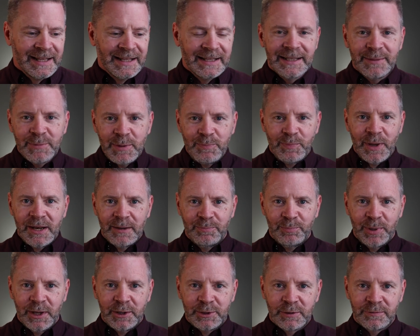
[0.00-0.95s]
Let me paint a
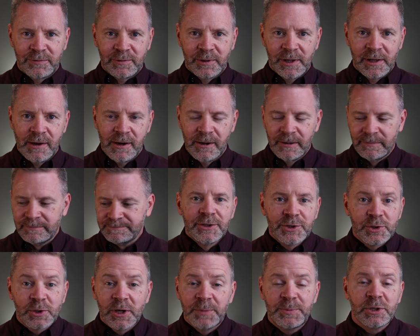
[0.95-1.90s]
picture for you here.
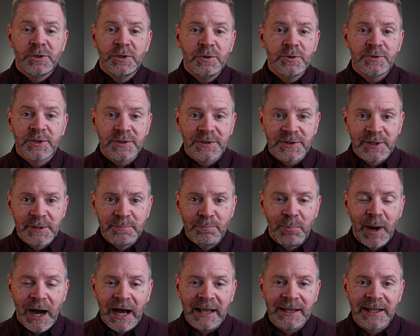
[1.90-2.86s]
Scripture uses
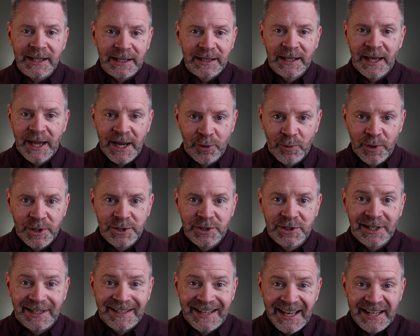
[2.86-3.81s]
symbolic language
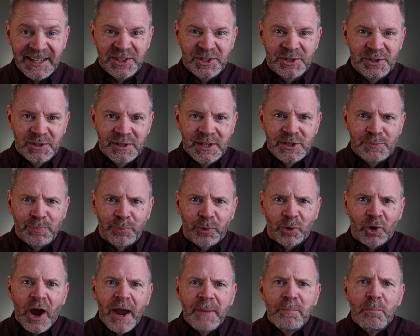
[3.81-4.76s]
to get us to these
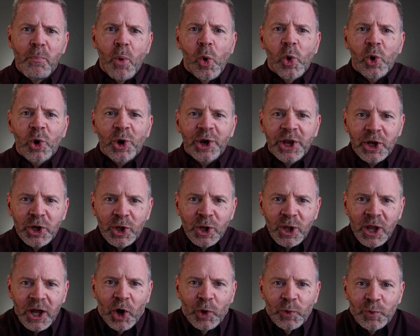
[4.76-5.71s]

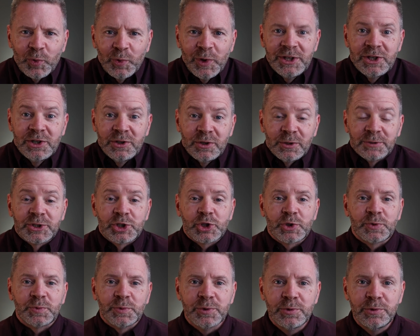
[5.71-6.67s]
primordial, original
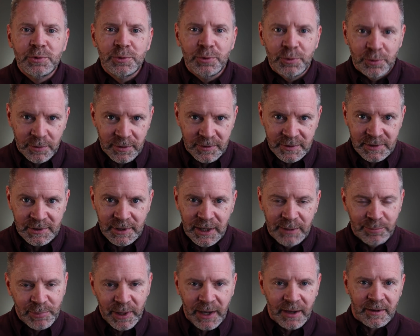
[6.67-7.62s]
truths
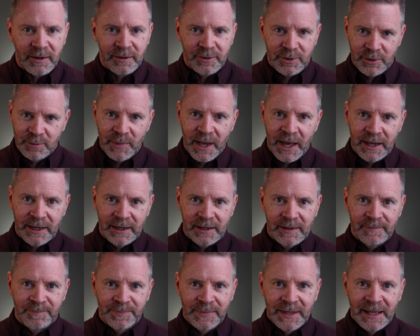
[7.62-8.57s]
about our humanity.